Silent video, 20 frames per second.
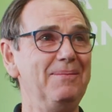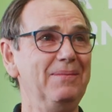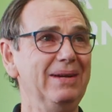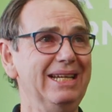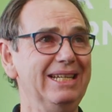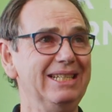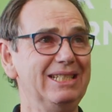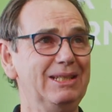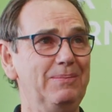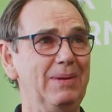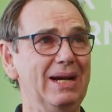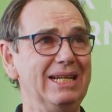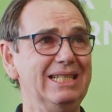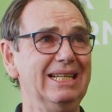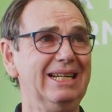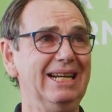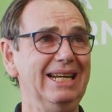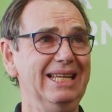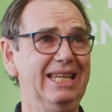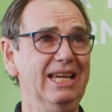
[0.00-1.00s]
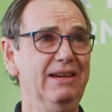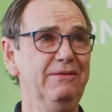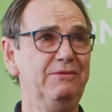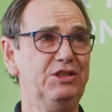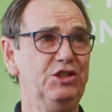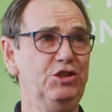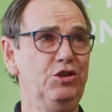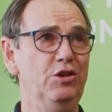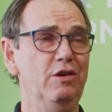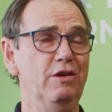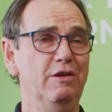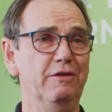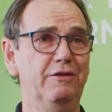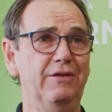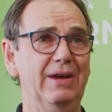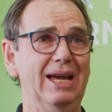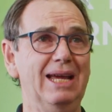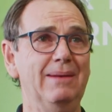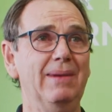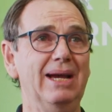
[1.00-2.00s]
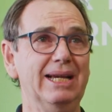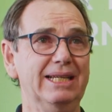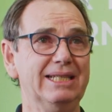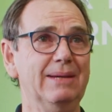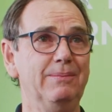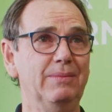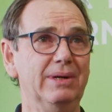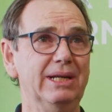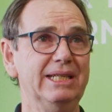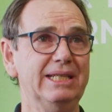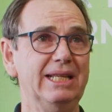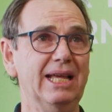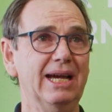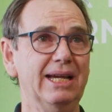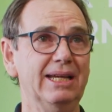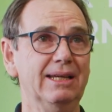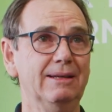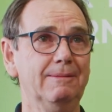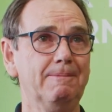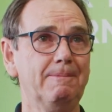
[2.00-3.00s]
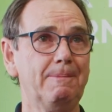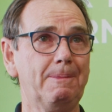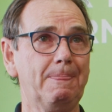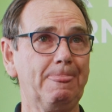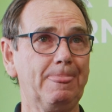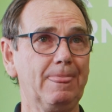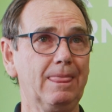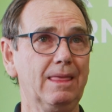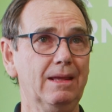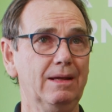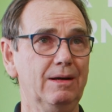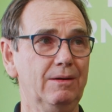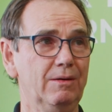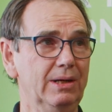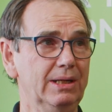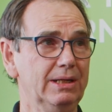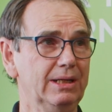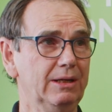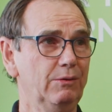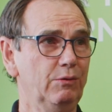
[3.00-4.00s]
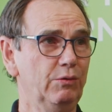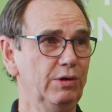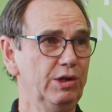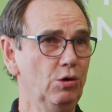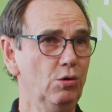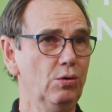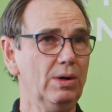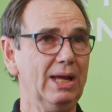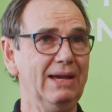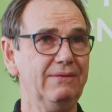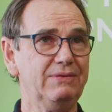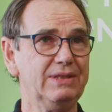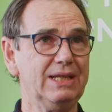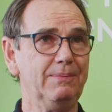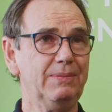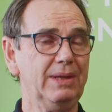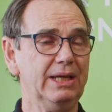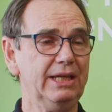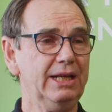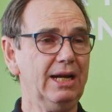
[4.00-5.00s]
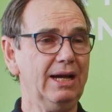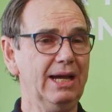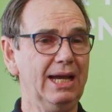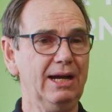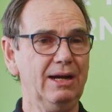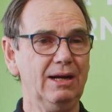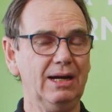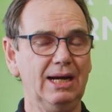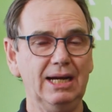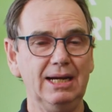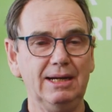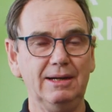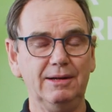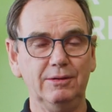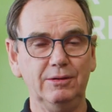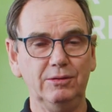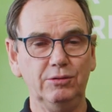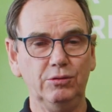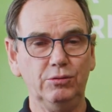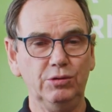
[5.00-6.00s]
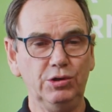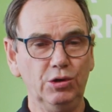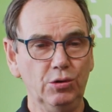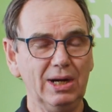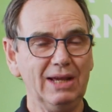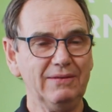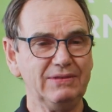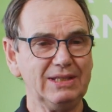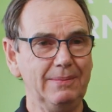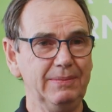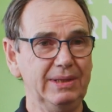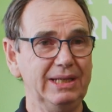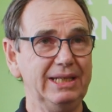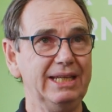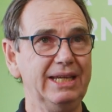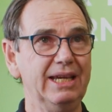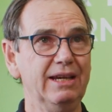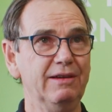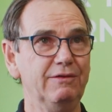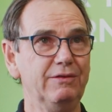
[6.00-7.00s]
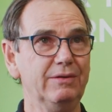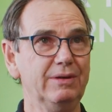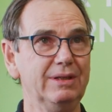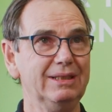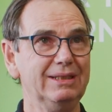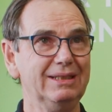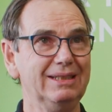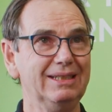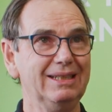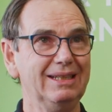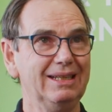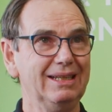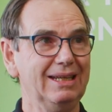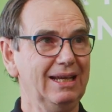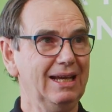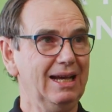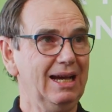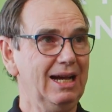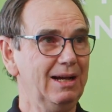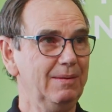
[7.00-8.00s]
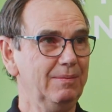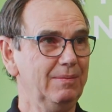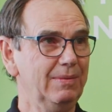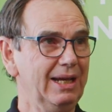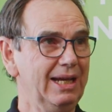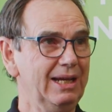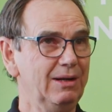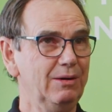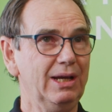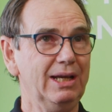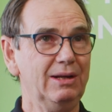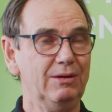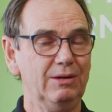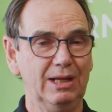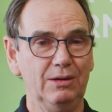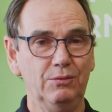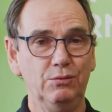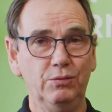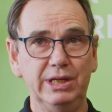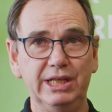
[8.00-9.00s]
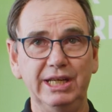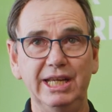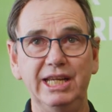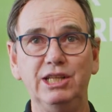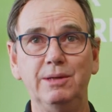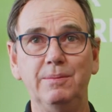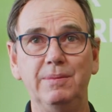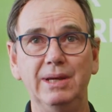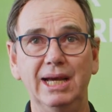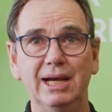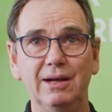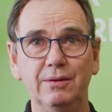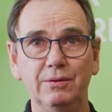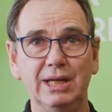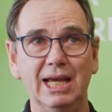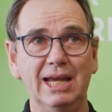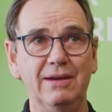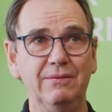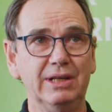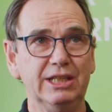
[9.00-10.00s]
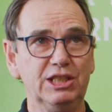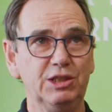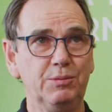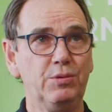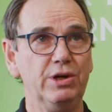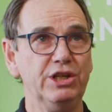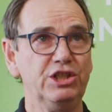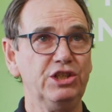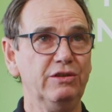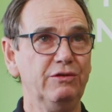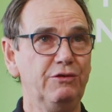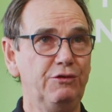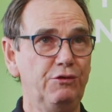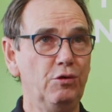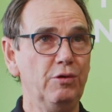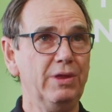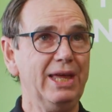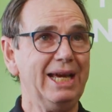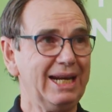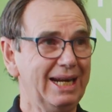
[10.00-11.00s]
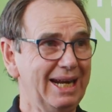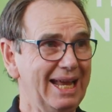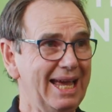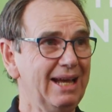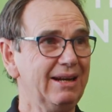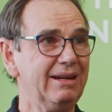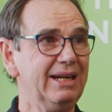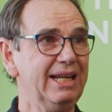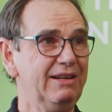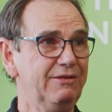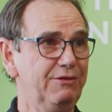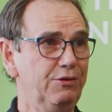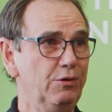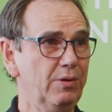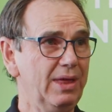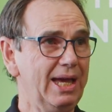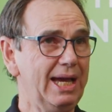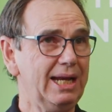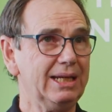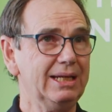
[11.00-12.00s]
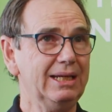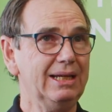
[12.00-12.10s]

is basically give, serve and make somebody's day, right? We all have something, we all have something to give. And we need to be able to have an expression for that, an outlet for that.